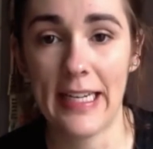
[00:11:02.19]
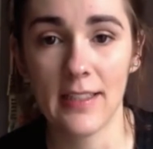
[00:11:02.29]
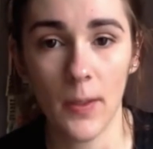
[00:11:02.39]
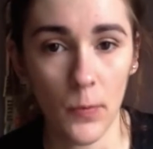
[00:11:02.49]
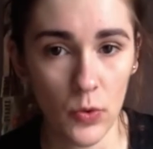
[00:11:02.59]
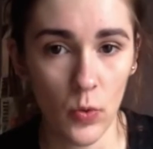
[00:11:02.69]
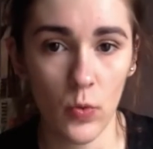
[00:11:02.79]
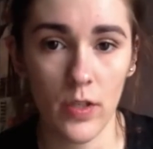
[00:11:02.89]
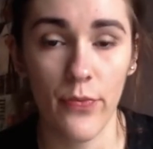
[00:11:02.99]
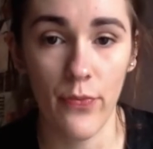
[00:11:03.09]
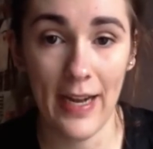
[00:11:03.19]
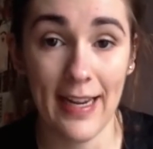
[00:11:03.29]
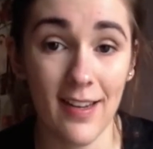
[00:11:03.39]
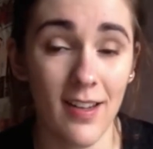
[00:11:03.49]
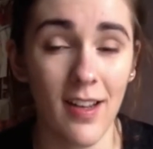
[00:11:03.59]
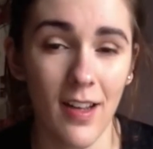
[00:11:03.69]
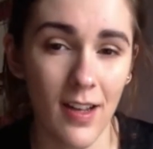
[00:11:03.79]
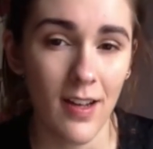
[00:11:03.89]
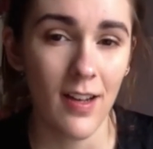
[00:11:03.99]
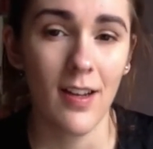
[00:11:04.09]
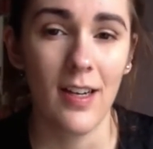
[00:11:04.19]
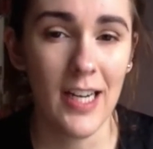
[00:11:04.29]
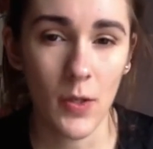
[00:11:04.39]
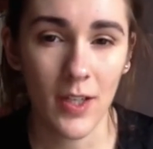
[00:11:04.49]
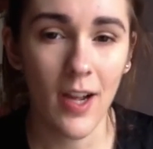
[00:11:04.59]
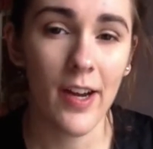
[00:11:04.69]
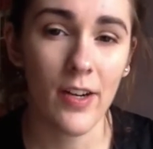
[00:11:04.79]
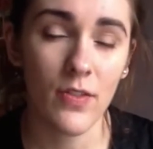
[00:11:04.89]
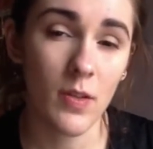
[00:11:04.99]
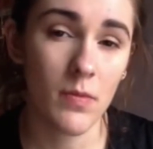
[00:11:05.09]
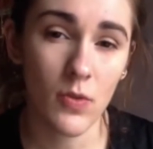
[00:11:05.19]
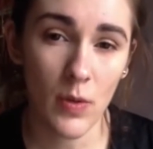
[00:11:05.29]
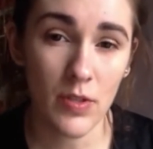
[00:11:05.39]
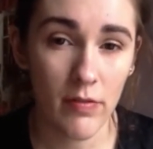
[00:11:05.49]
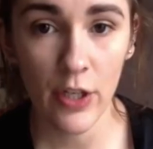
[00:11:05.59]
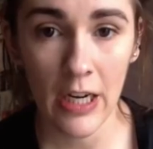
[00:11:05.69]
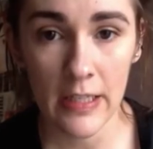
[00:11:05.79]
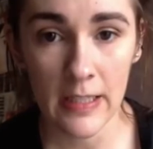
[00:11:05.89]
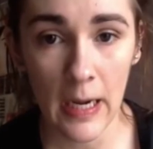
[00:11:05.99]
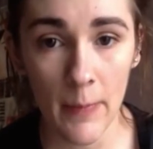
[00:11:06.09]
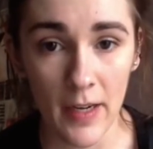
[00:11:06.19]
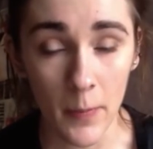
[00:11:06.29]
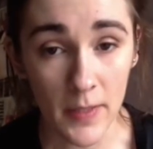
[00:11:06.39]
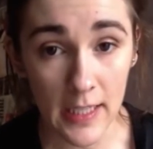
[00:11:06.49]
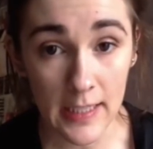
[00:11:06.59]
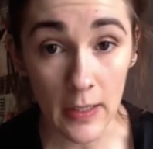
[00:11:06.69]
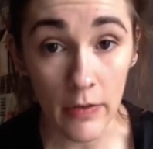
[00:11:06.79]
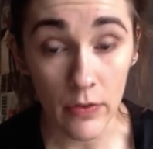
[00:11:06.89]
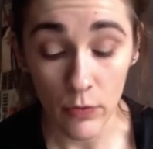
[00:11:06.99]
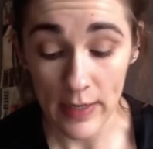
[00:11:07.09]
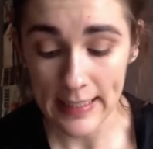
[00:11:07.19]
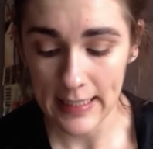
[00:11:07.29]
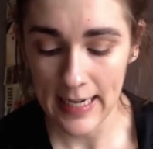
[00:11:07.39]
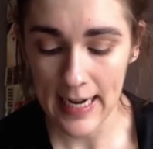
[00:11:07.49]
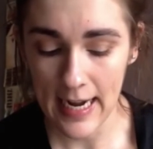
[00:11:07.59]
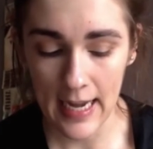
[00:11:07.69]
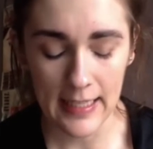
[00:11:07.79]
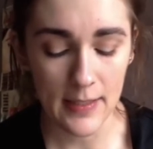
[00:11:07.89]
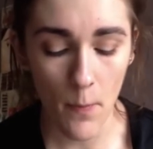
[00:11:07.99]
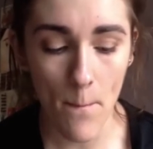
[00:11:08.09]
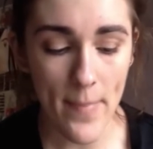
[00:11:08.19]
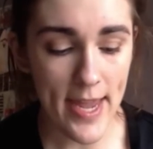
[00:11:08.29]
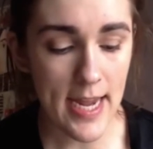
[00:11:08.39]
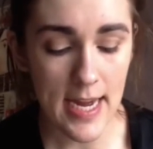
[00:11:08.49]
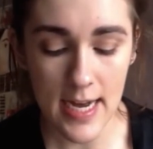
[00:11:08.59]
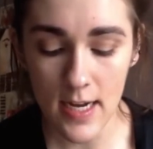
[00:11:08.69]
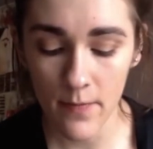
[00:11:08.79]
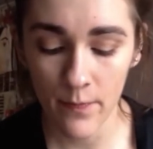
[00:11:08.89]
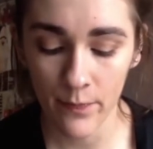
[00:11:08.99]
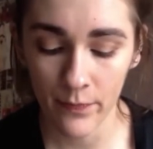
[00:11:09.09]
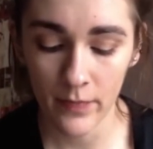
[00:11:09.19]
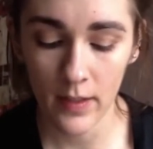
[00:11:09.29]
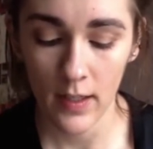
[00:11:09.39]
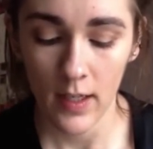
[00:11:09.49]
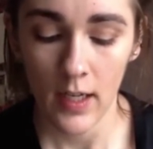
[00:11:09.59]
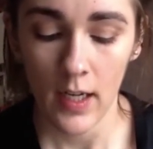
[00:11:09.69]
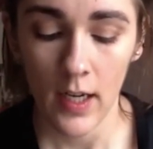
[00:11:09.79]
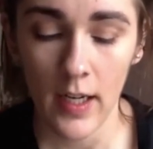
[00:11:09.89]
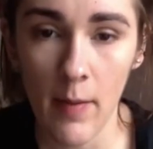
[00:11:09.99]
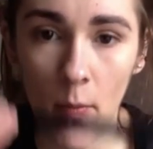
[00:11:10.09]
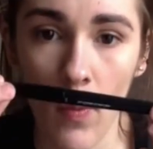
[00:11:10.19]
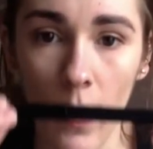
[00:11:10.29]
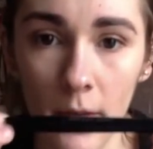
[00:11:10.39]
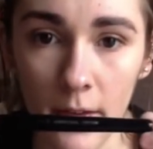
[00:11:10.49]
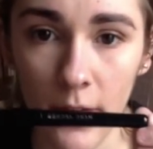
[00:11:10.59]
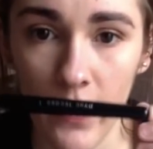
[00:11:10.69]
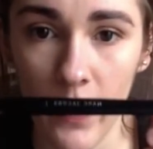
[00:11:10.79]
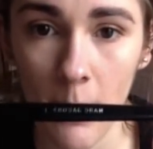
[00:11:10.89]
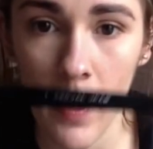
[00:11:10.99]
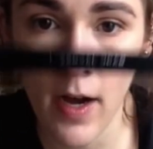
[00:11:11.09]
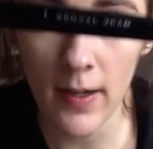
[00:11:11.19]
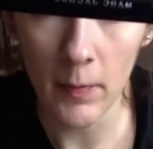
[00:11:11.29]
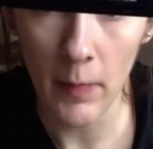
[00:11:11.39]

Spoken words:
some sort of flick liquid liner of some description. The liners that I've been obsessing over recently has been number 1, the Mark